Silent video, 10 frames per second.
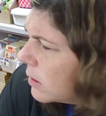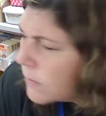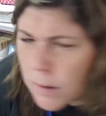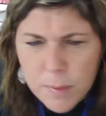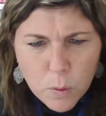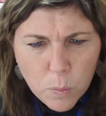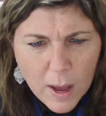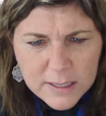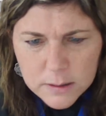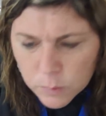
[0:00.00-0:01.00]
From the
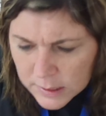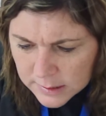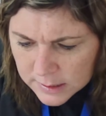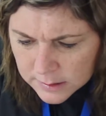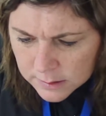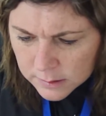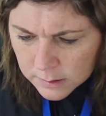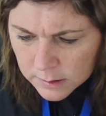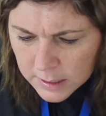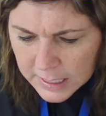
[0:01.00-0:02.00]
west, was it?
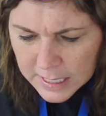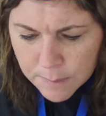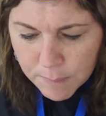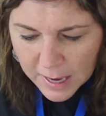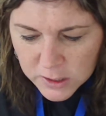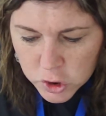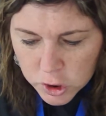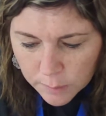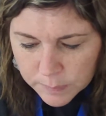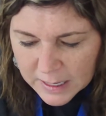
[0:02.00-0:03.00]
He banked
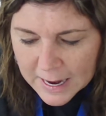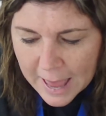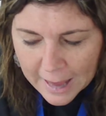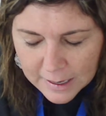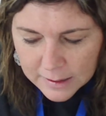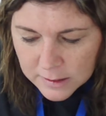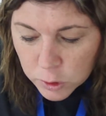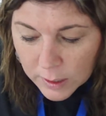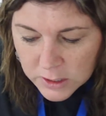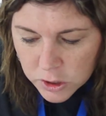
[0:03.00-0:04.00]
sharply and headed in the
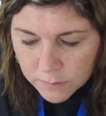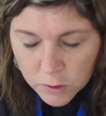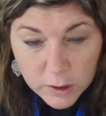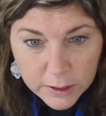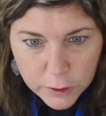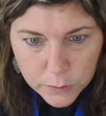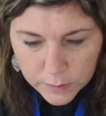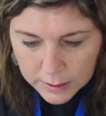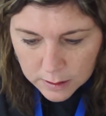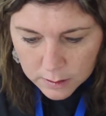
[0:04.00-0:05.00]
direction of Glitter
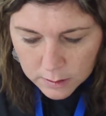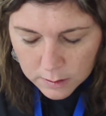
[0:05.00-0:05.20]
Creek.